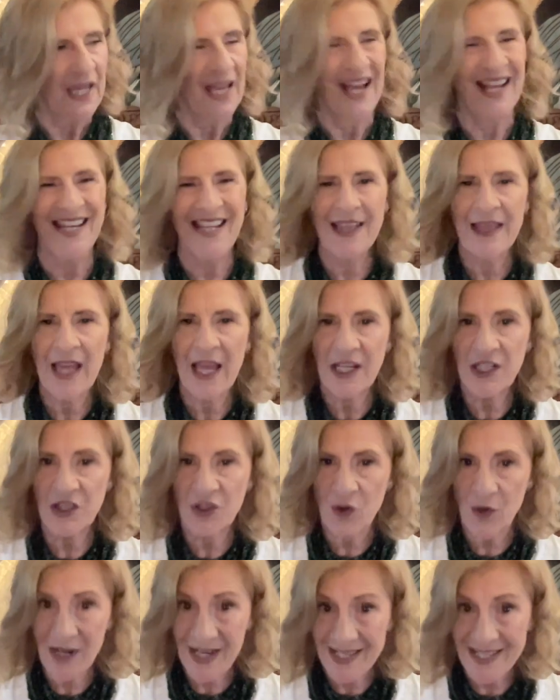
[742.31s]
And in that
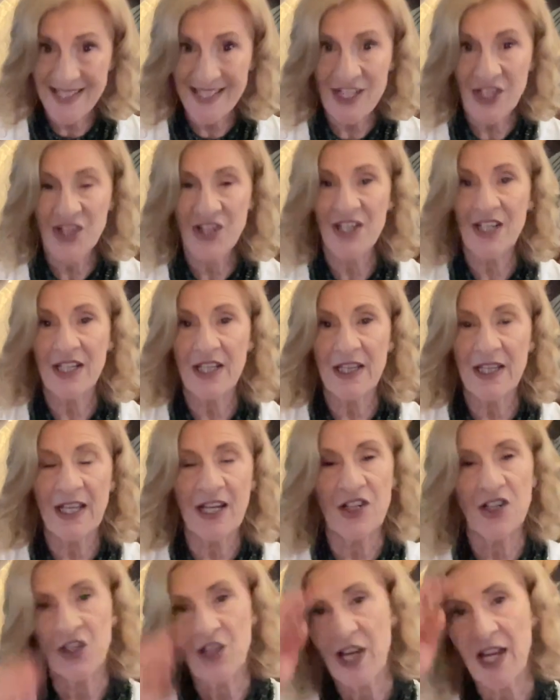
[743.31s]
transition, in
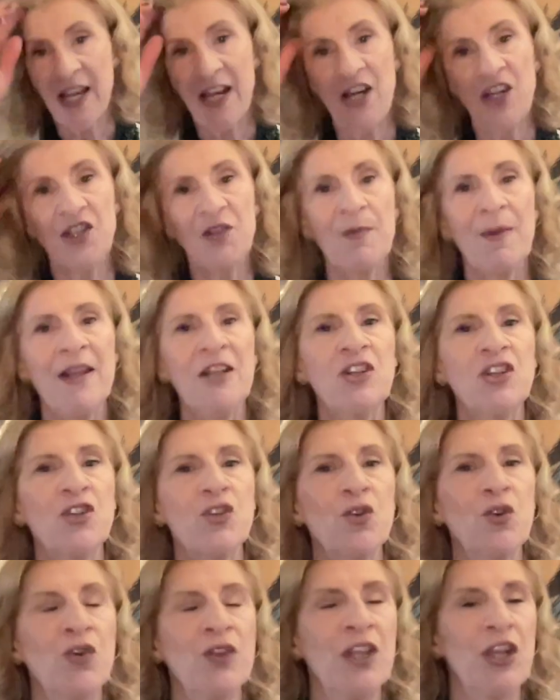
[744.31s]
that change, make
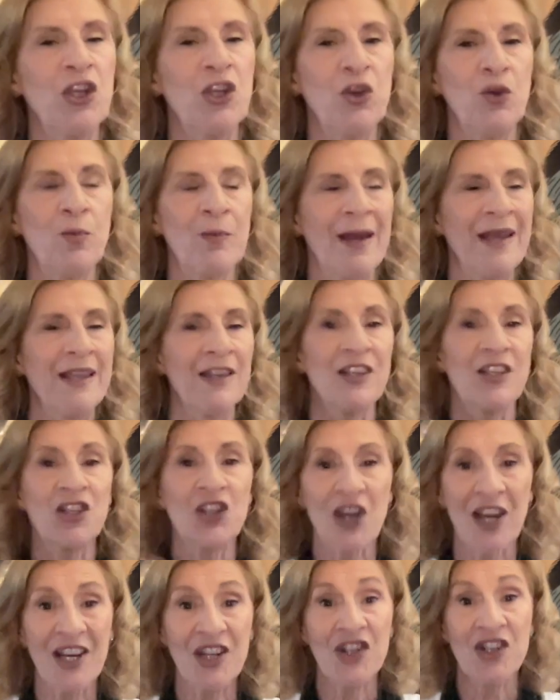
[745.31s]
sure that you make the
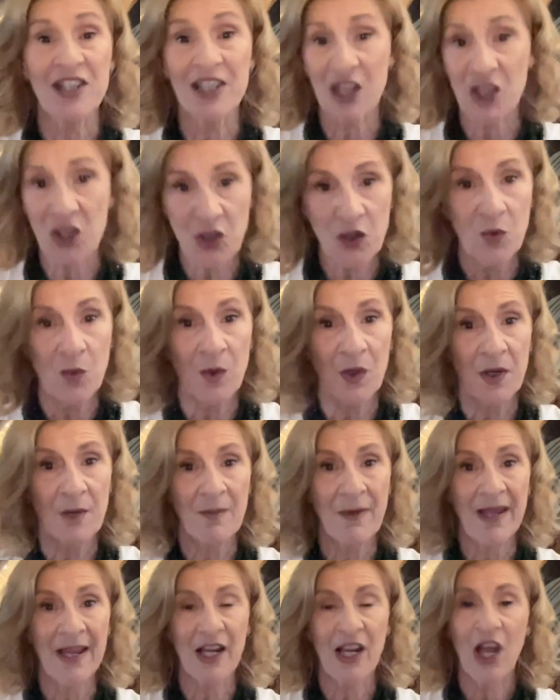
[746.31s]
changes that you want to
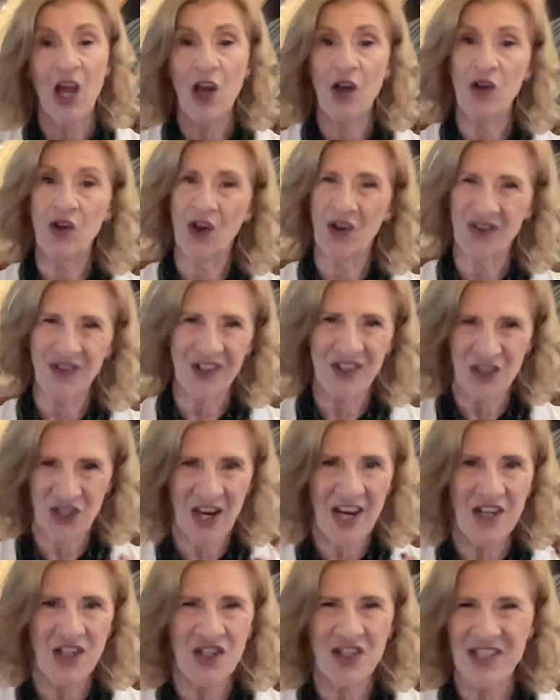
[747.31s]
make, not
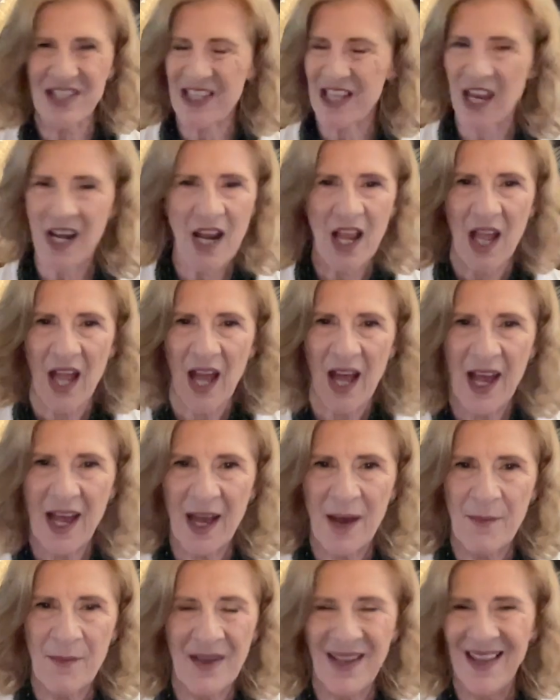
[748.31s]
changes that
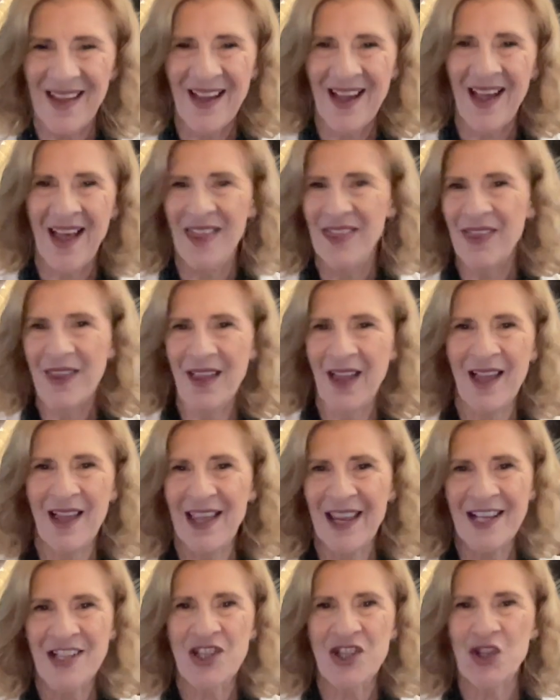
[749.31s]

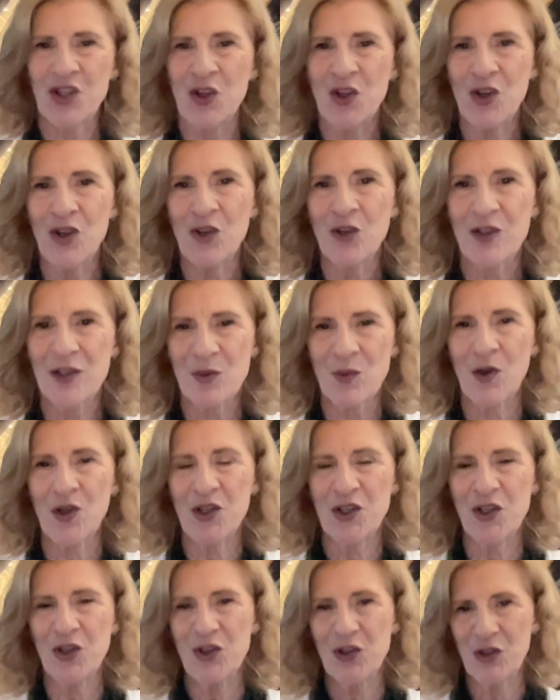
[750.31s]
externals
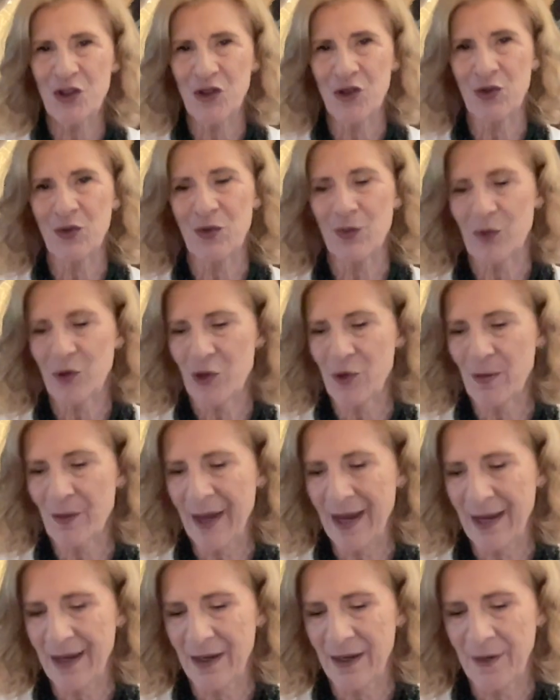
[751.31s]
want you to do, to
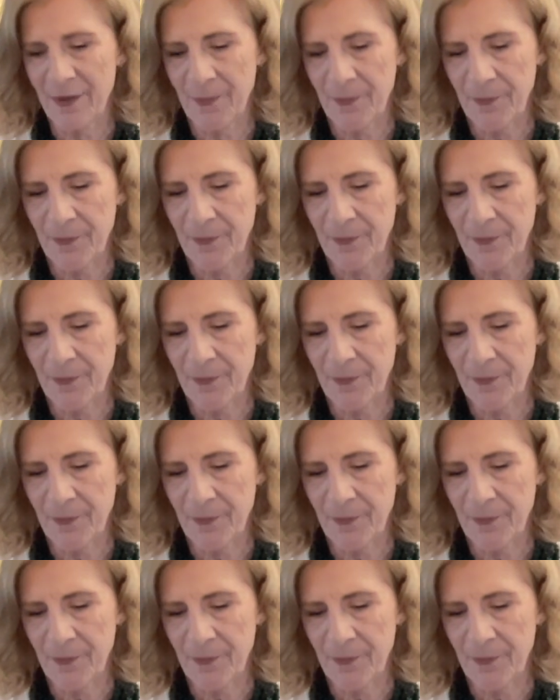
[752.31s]
make.